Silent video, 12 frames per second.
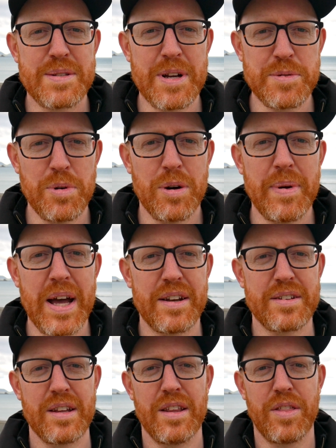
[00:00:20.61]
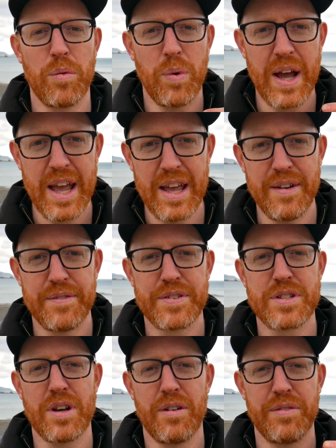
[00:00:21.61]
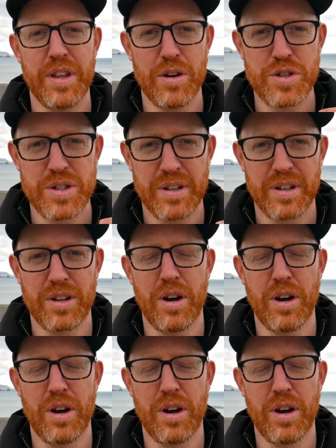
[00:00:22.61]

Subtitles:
it's much more about the waves of the ocean,